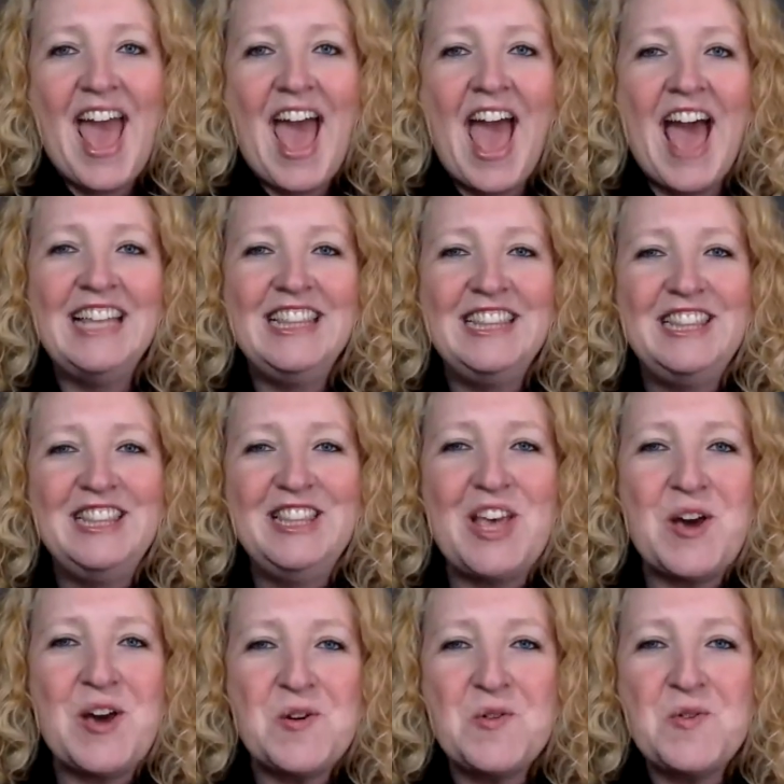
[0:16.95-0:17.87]

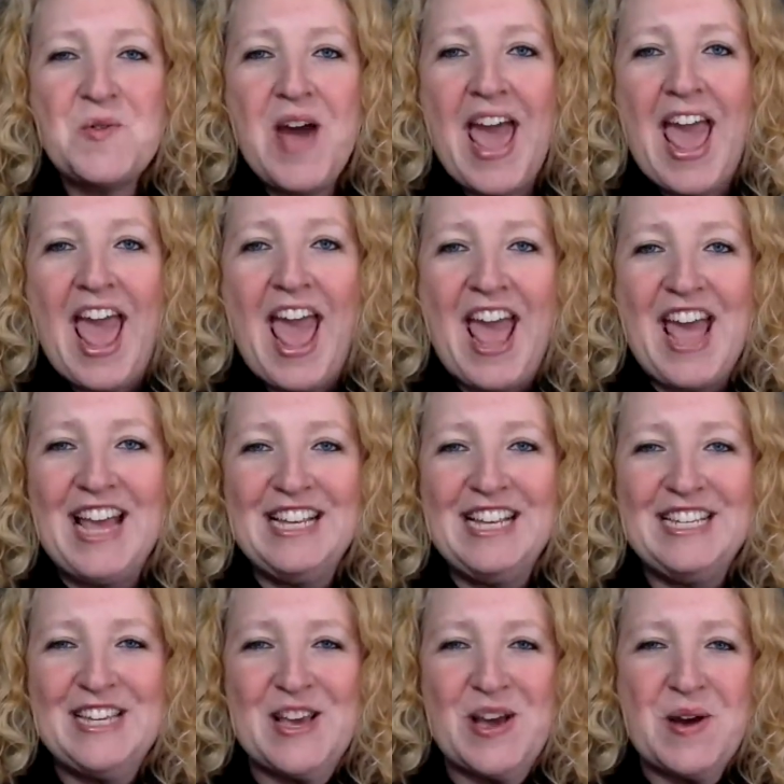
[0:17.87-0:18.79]
Hello
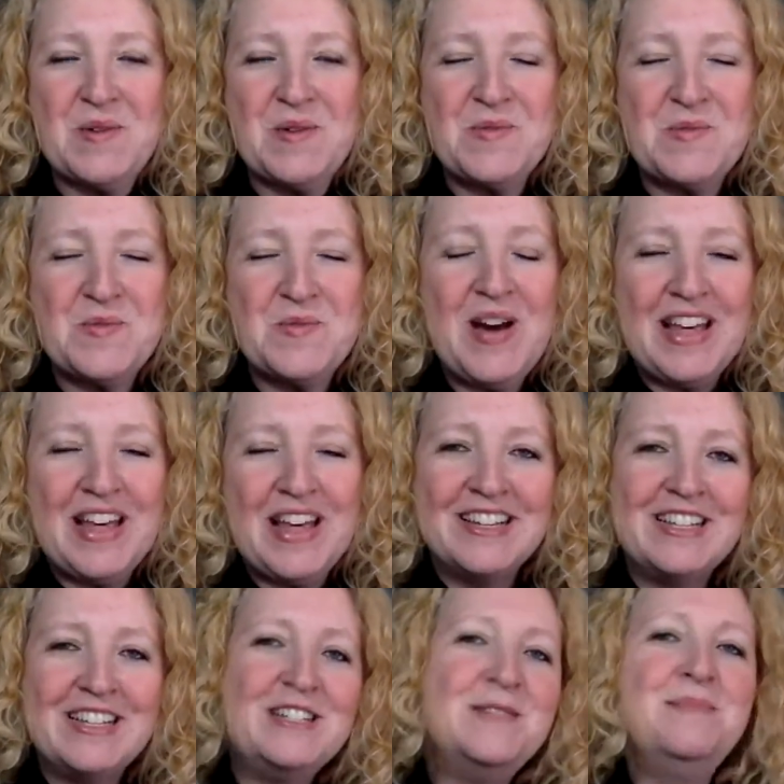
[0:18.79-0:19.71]
and
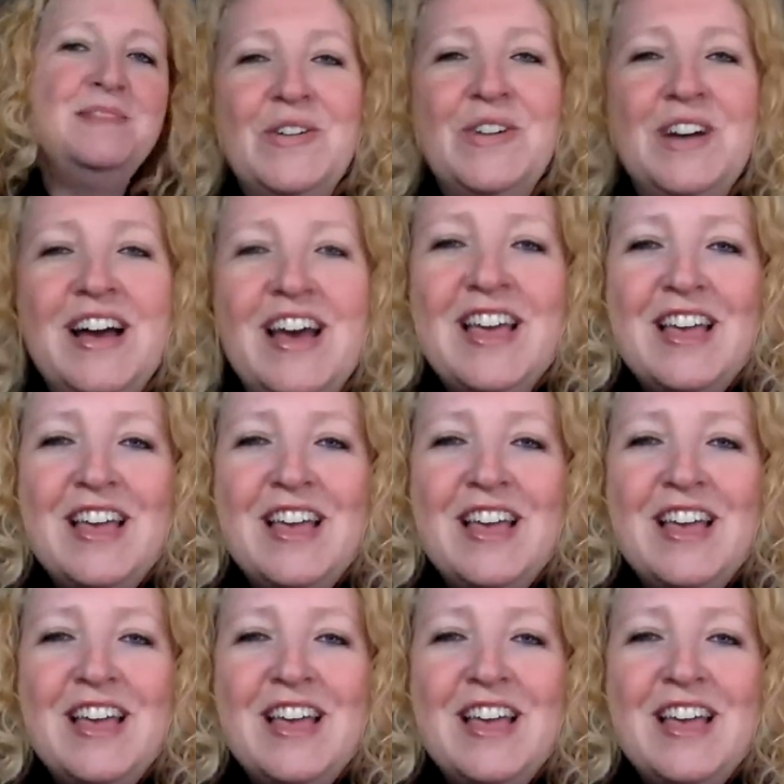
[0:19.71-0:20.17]
welcome.